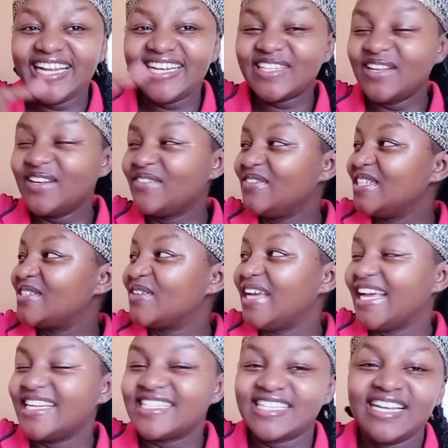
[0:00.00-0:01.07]
told me to
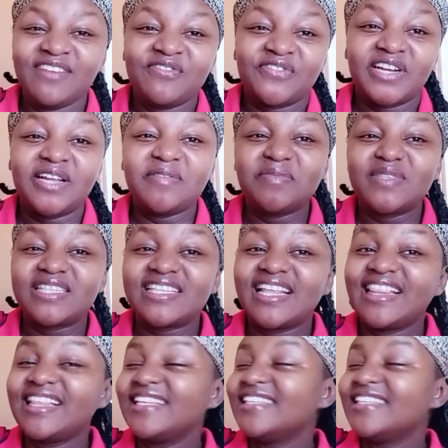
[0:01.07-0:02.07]
get real frames. This